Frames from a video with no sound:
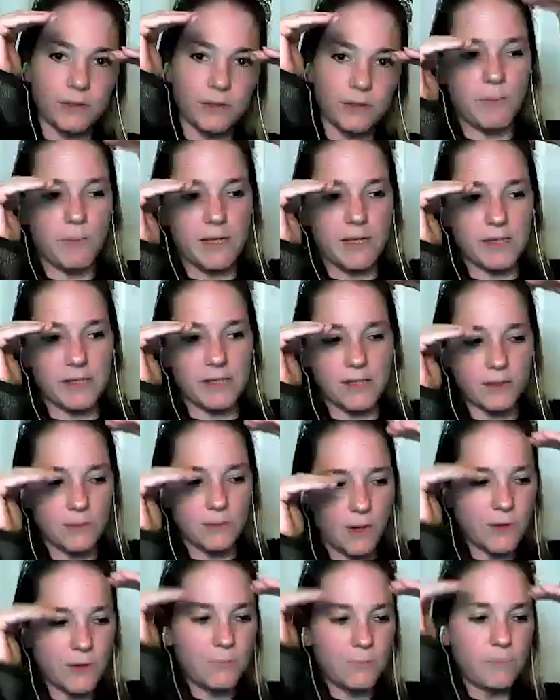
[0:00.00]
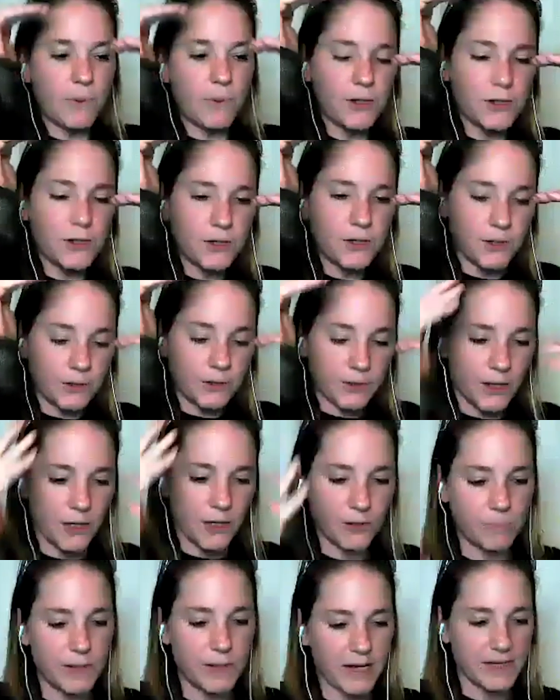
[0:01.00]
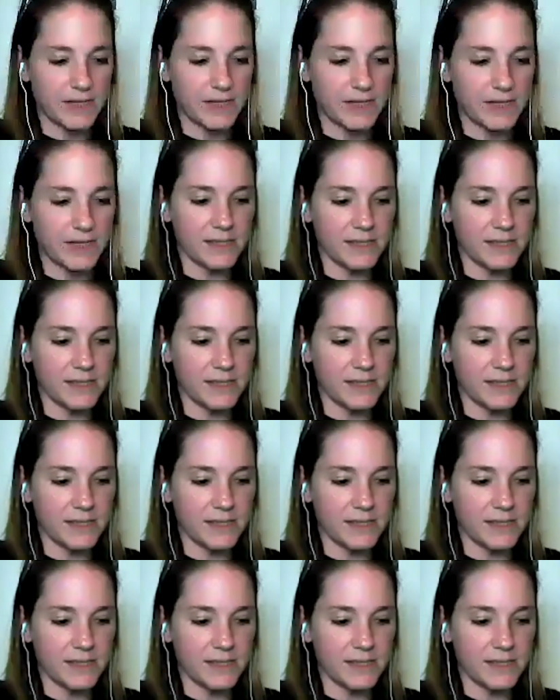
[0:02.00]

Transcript: business growth, personal growth, because